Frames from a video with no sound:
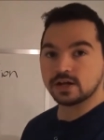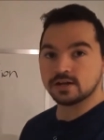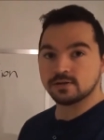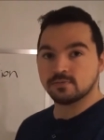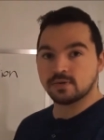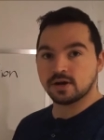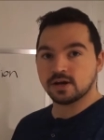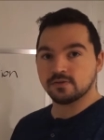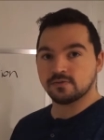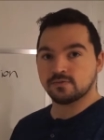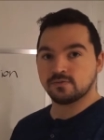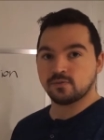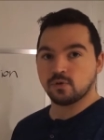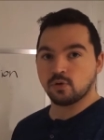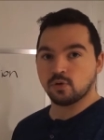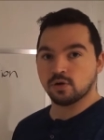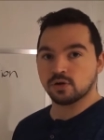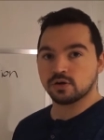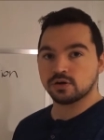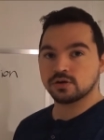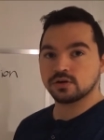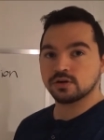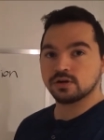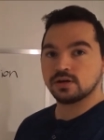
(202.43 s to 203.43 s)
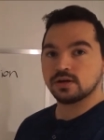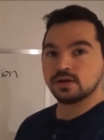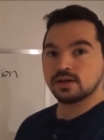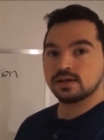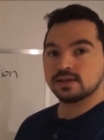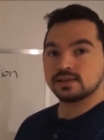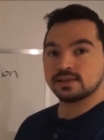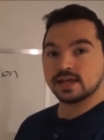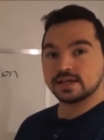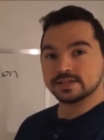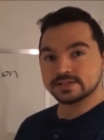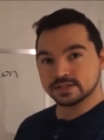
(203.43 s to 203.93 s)
it by 4,
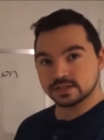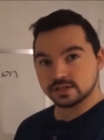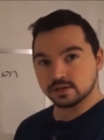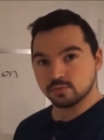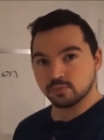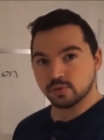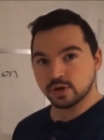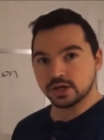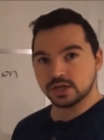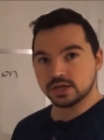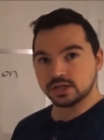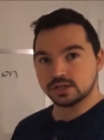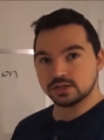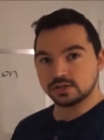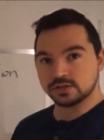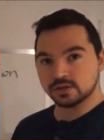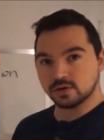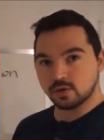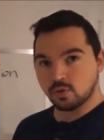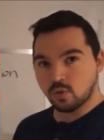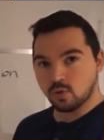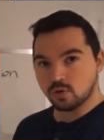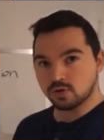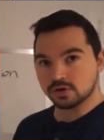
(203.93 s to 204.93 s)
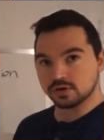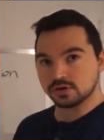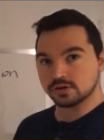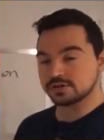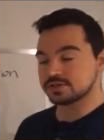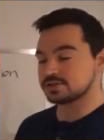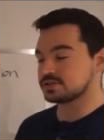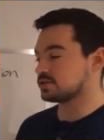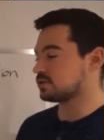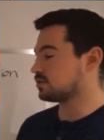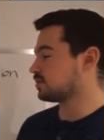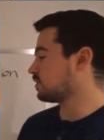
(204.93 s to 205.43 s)
that's gonna break it into
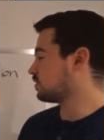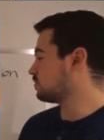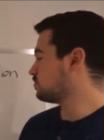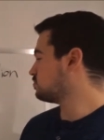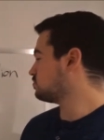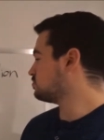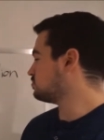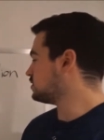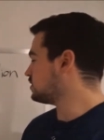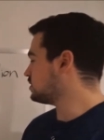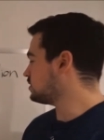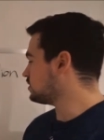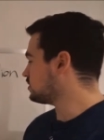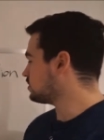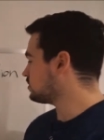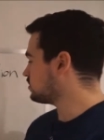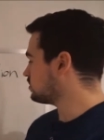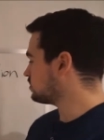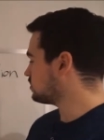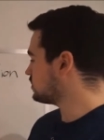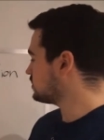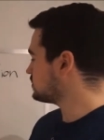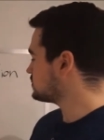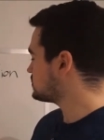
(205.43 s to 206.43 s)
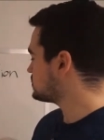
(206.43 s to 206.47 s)
quarters, meaning this